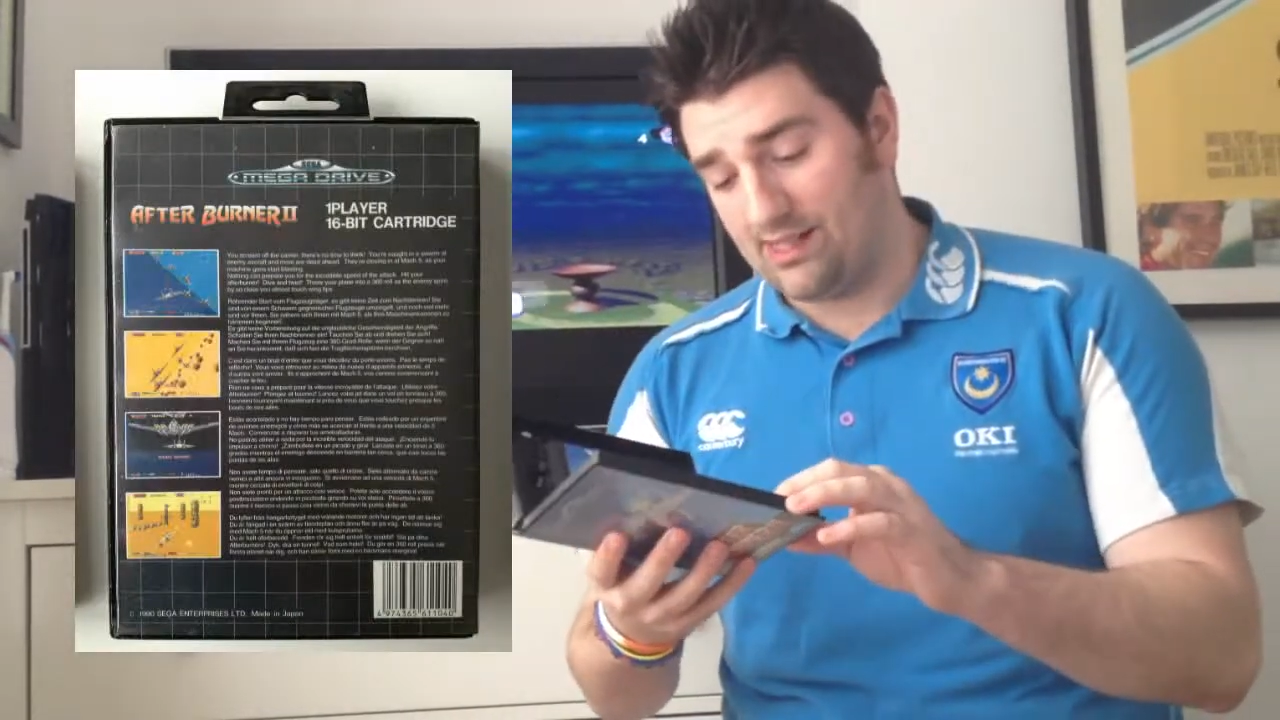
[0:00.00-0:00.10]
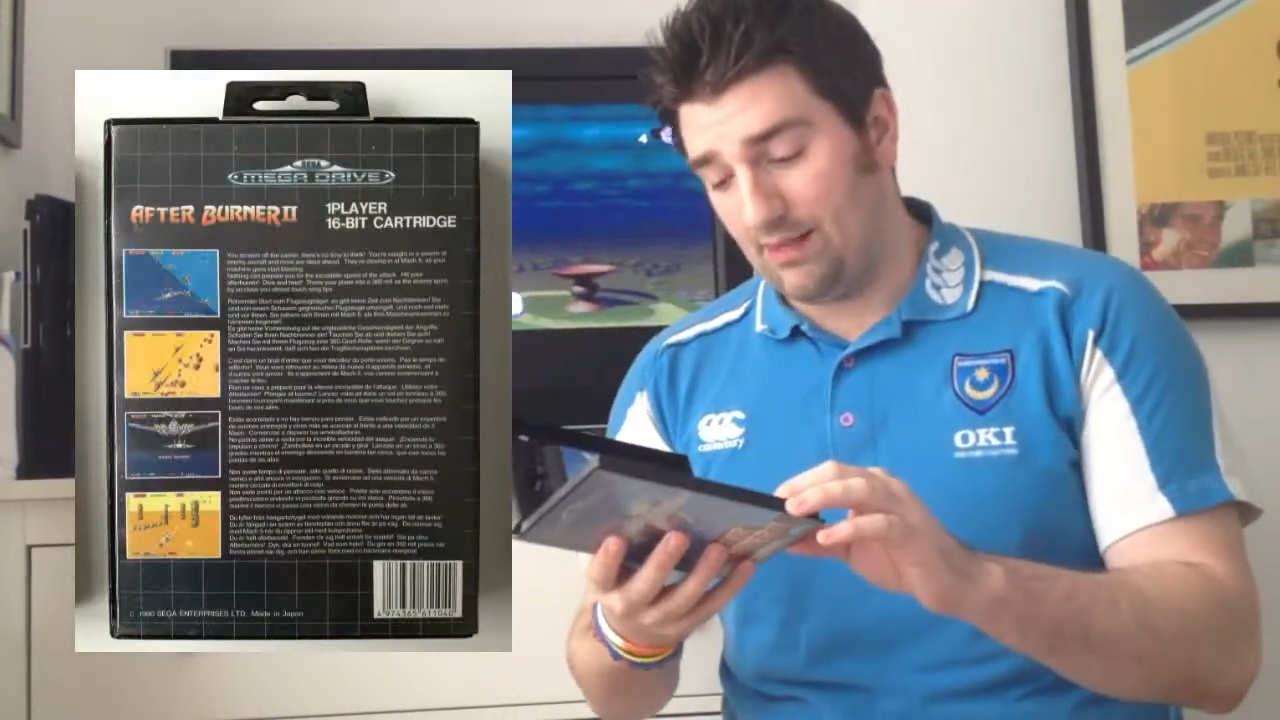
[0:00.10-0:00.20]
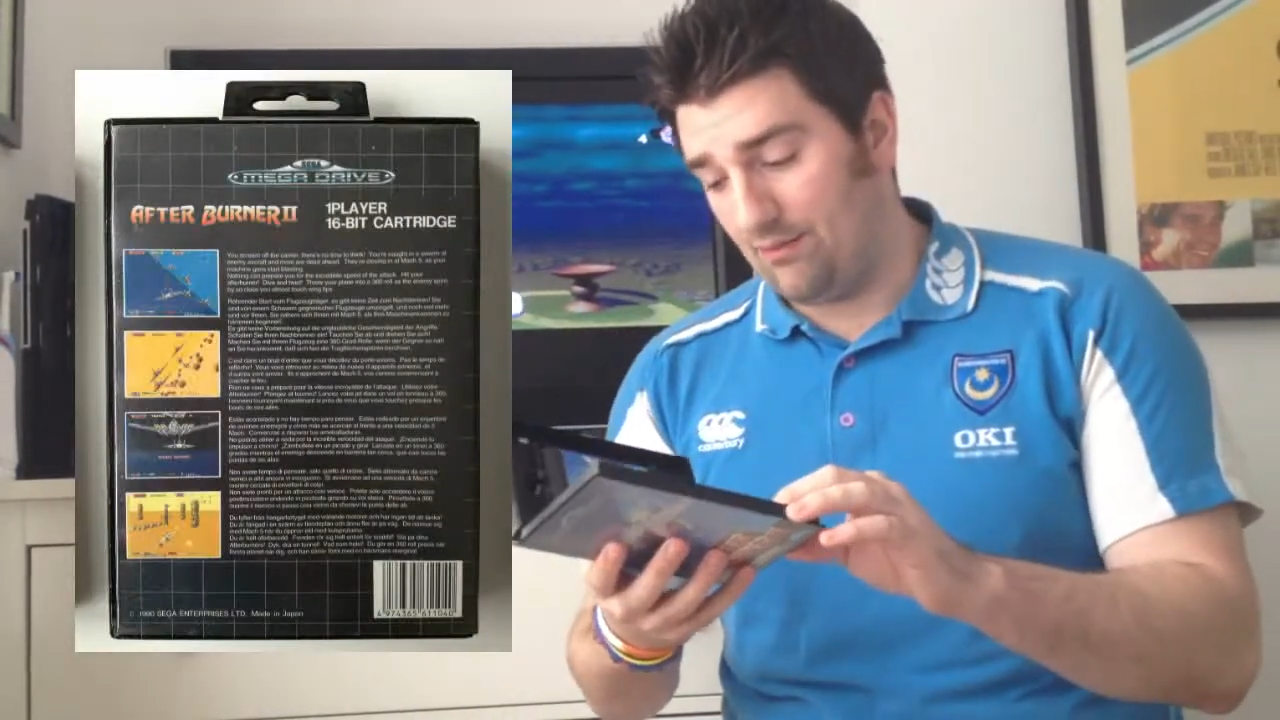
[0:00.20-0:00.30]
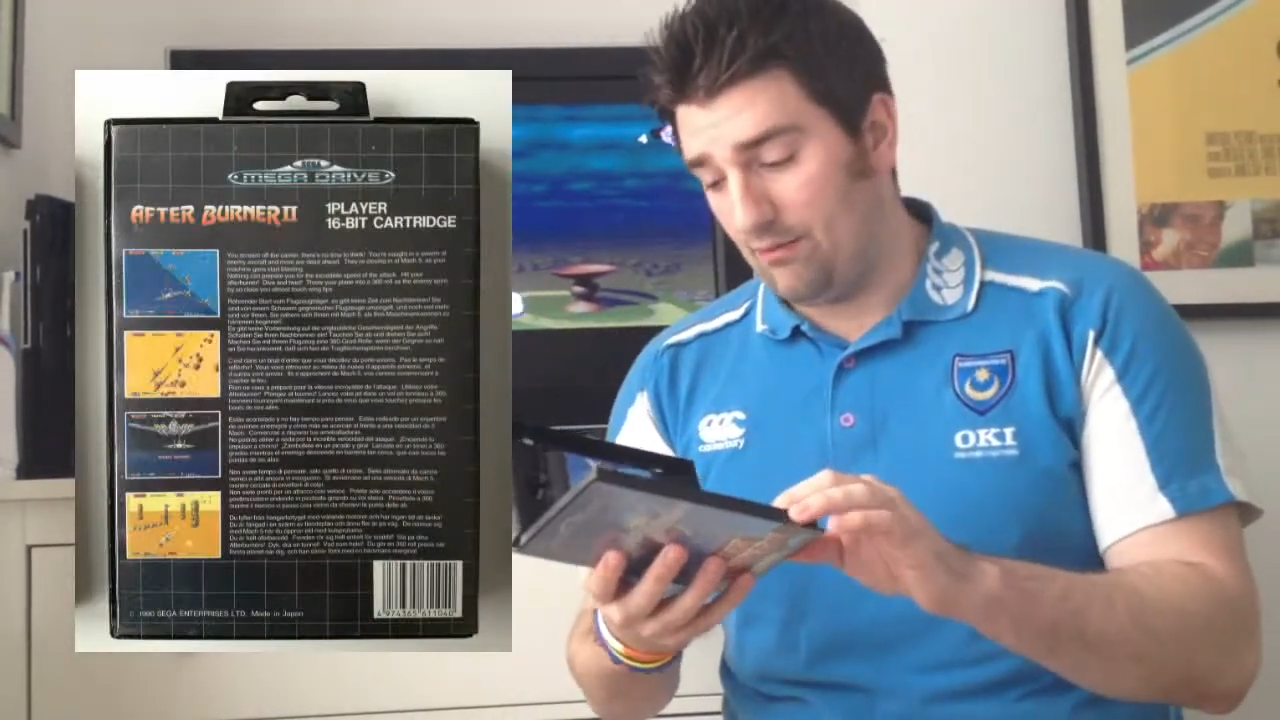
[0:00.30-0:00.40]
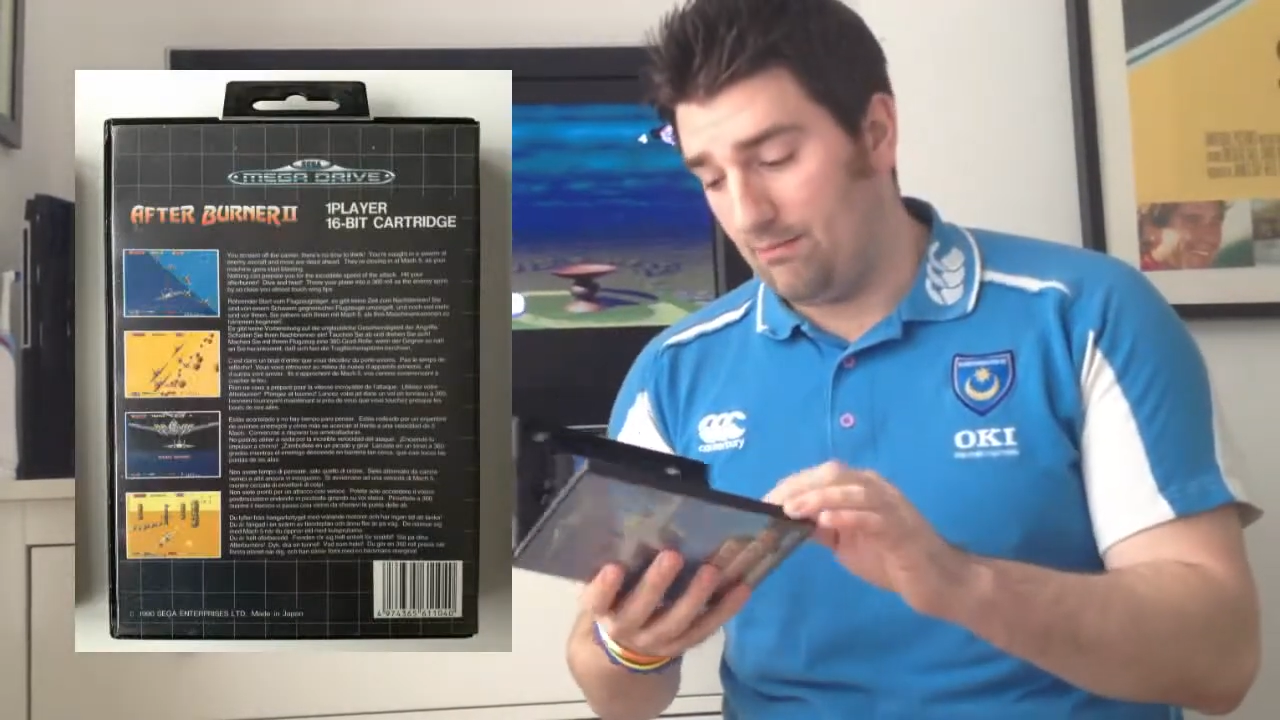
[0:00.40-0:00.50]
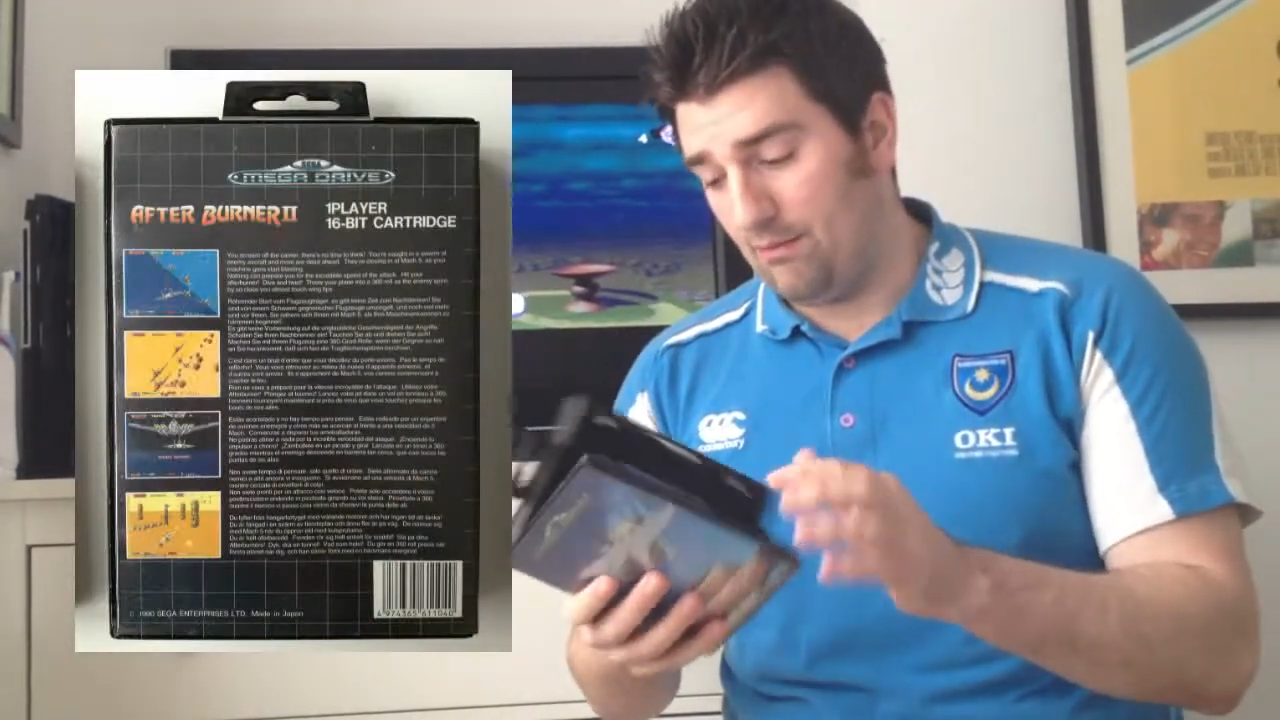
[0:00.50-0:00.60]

it's never even